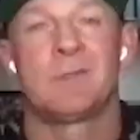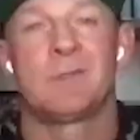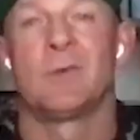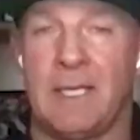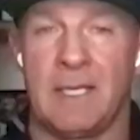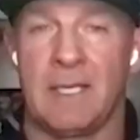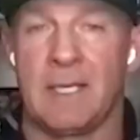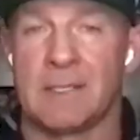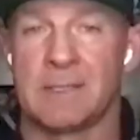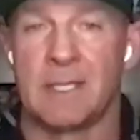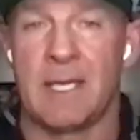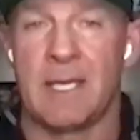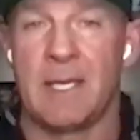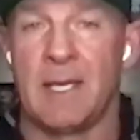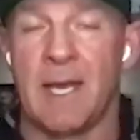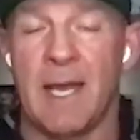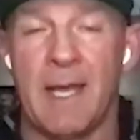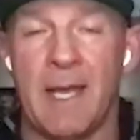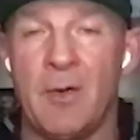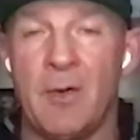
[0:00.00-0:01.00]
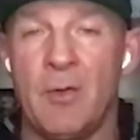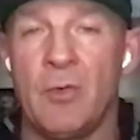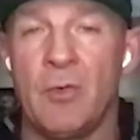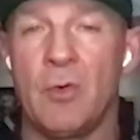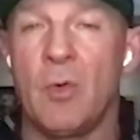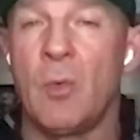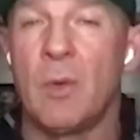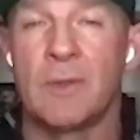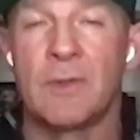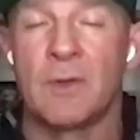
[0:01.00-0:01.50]
the lady, I was like, hey, I don't
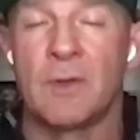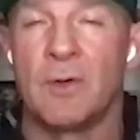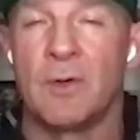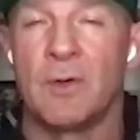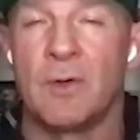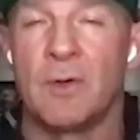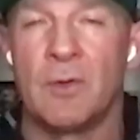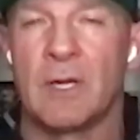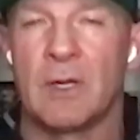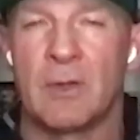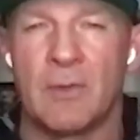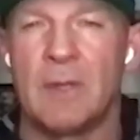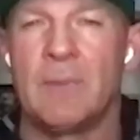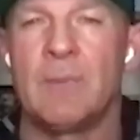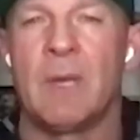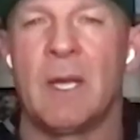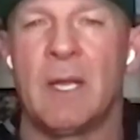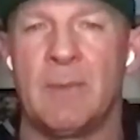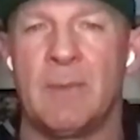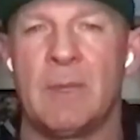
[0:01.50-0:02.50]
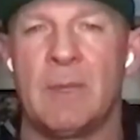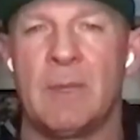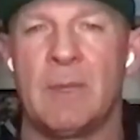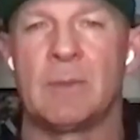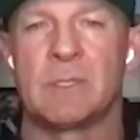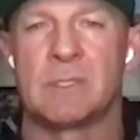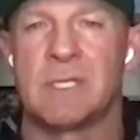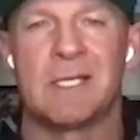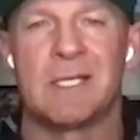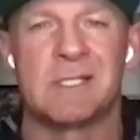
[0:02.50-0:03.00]
know what they're doing. I go, they might have made a
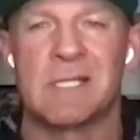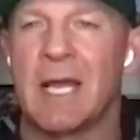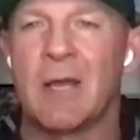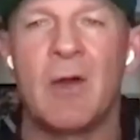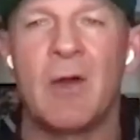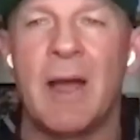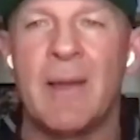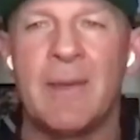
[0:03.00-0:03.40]
mistake, because I go,